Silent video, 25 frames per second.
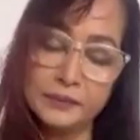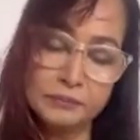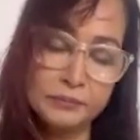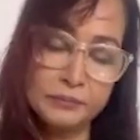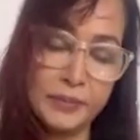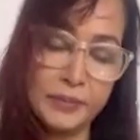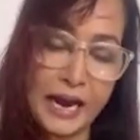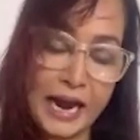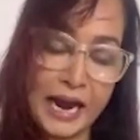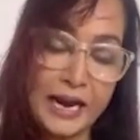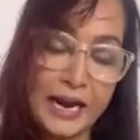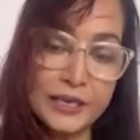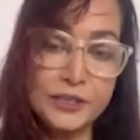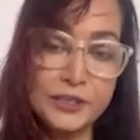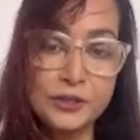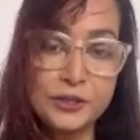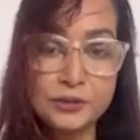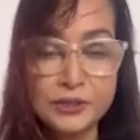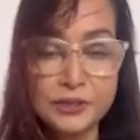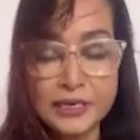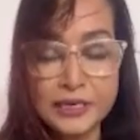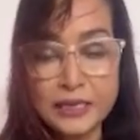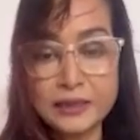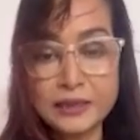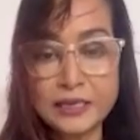back to
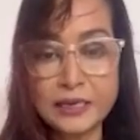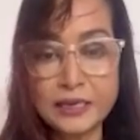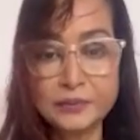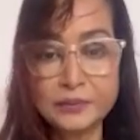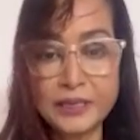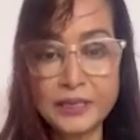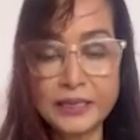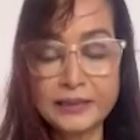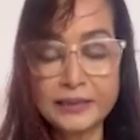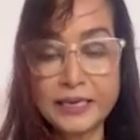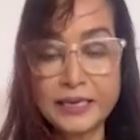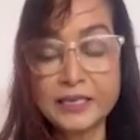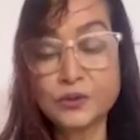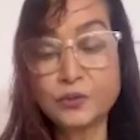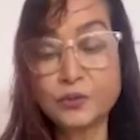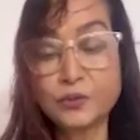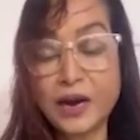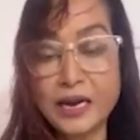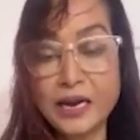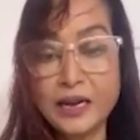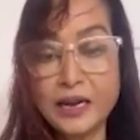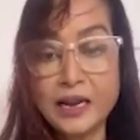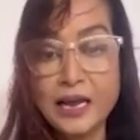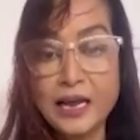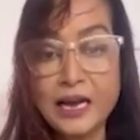tell them that there's
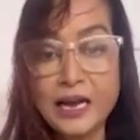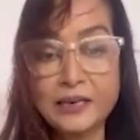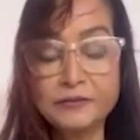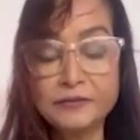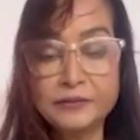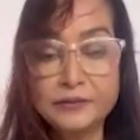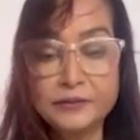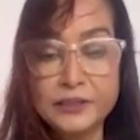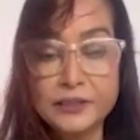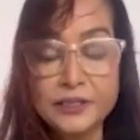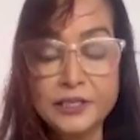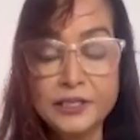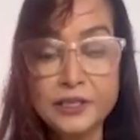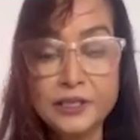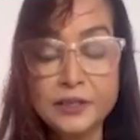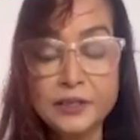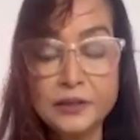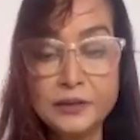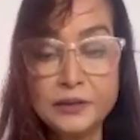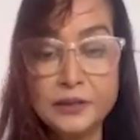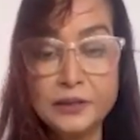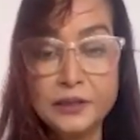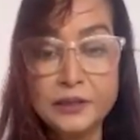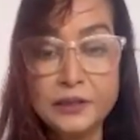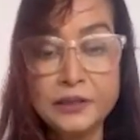wildlife in
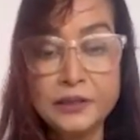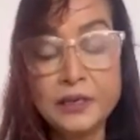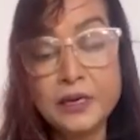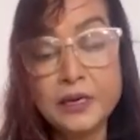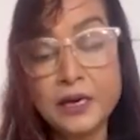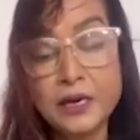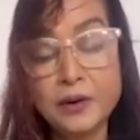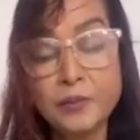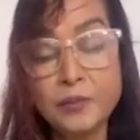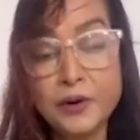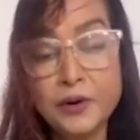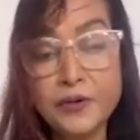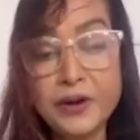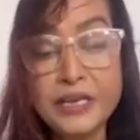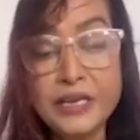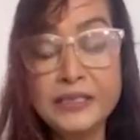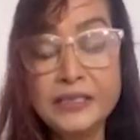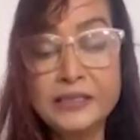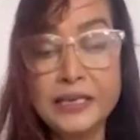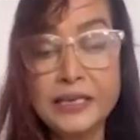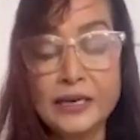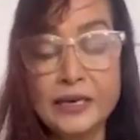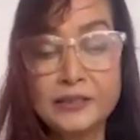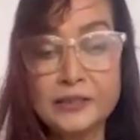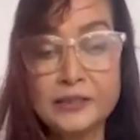the marine
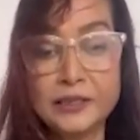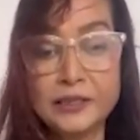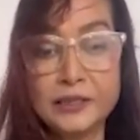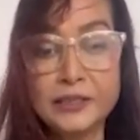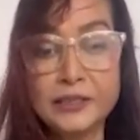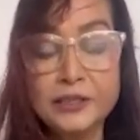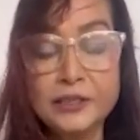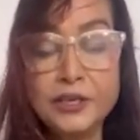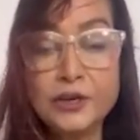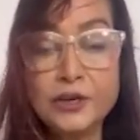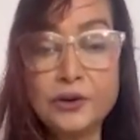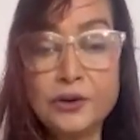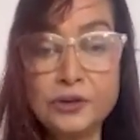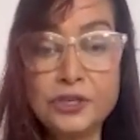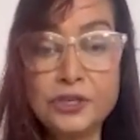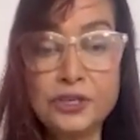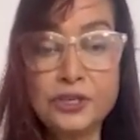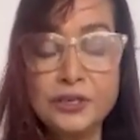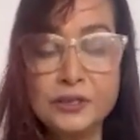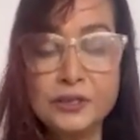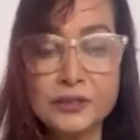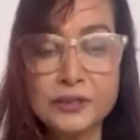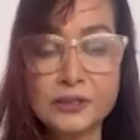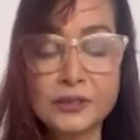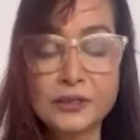sector, in the
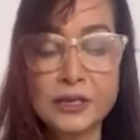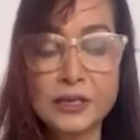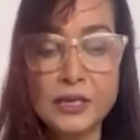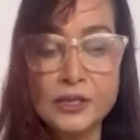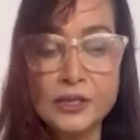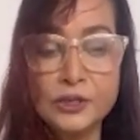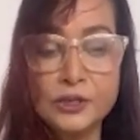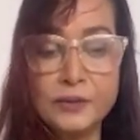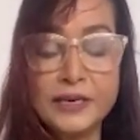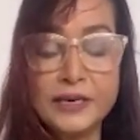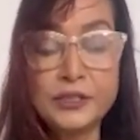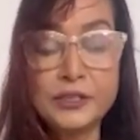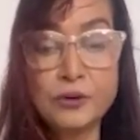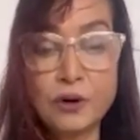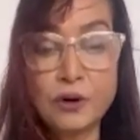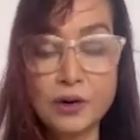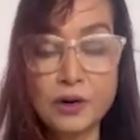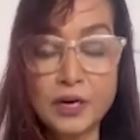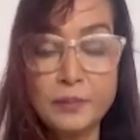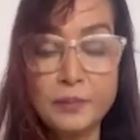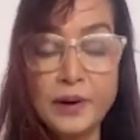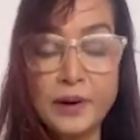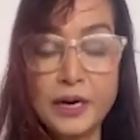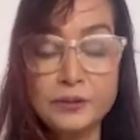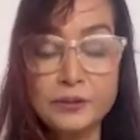oceans. So I talk
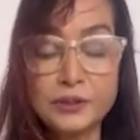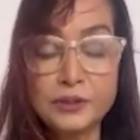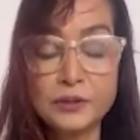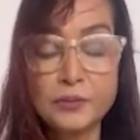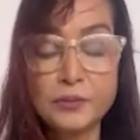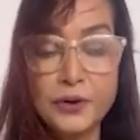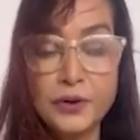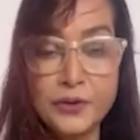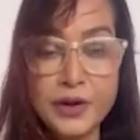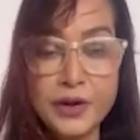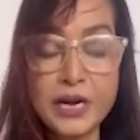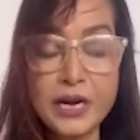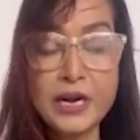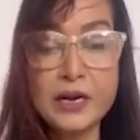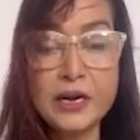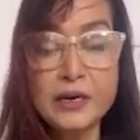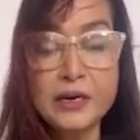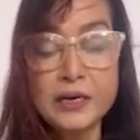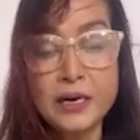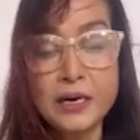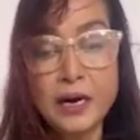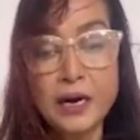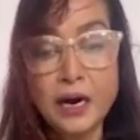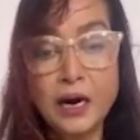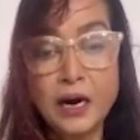about the marine
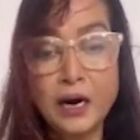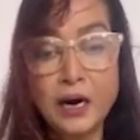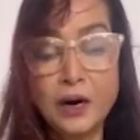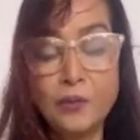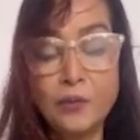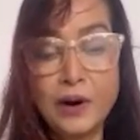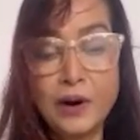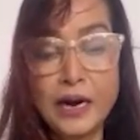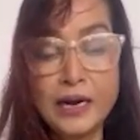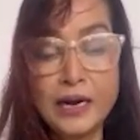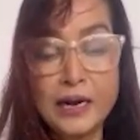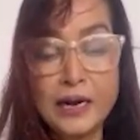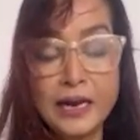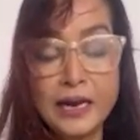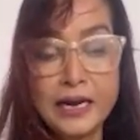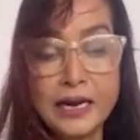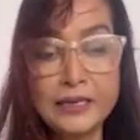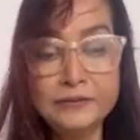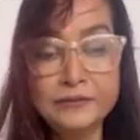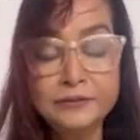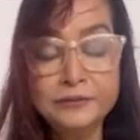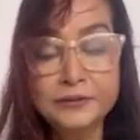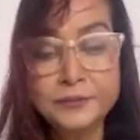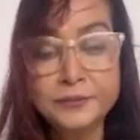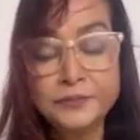
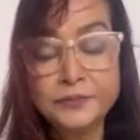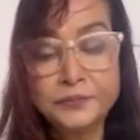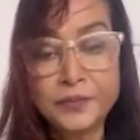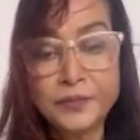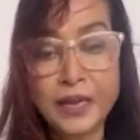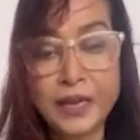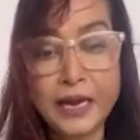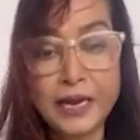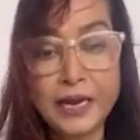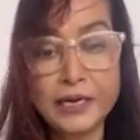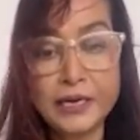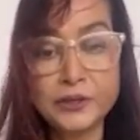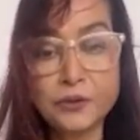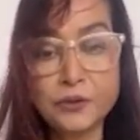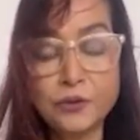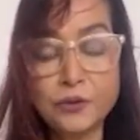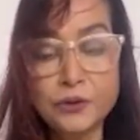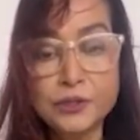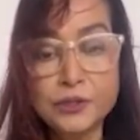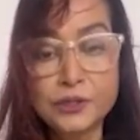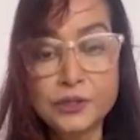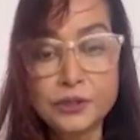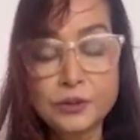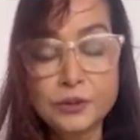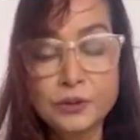wildlife and
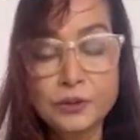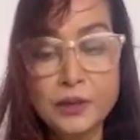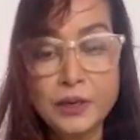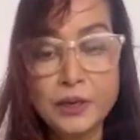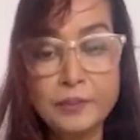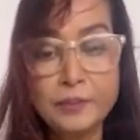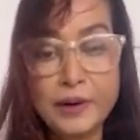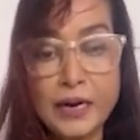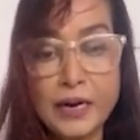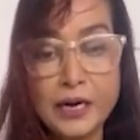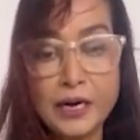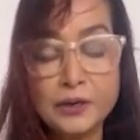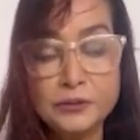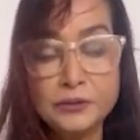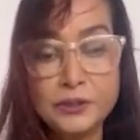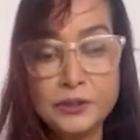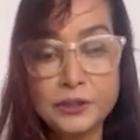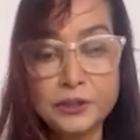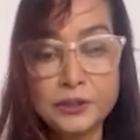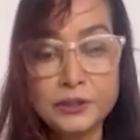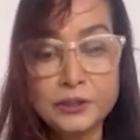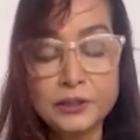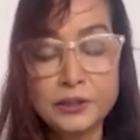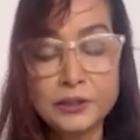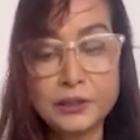also about
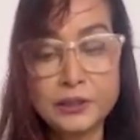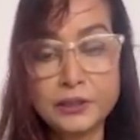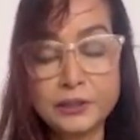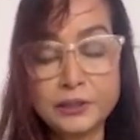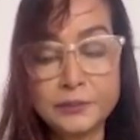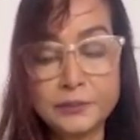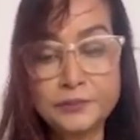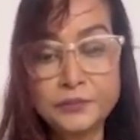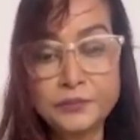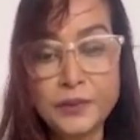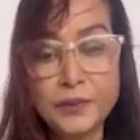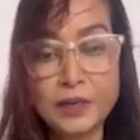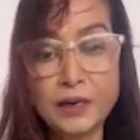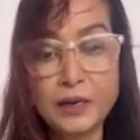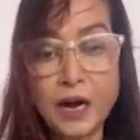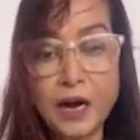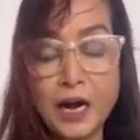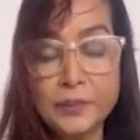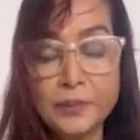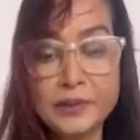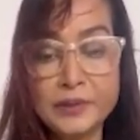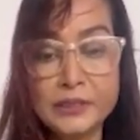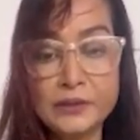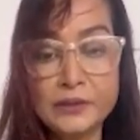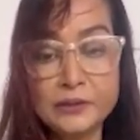the
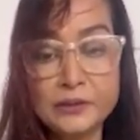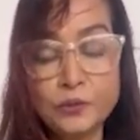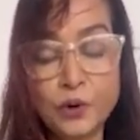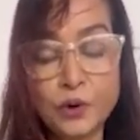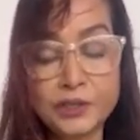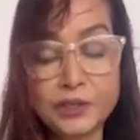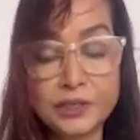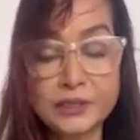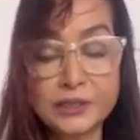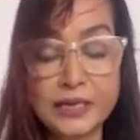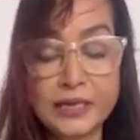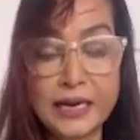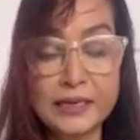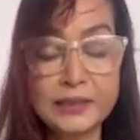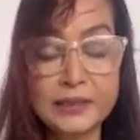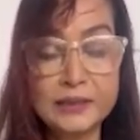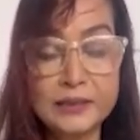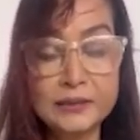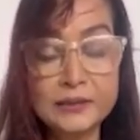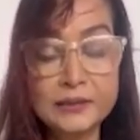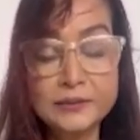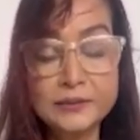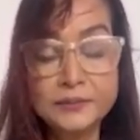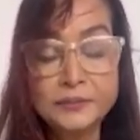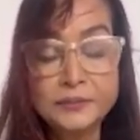carbon water
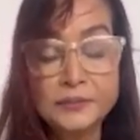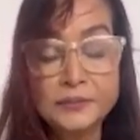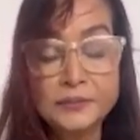cycle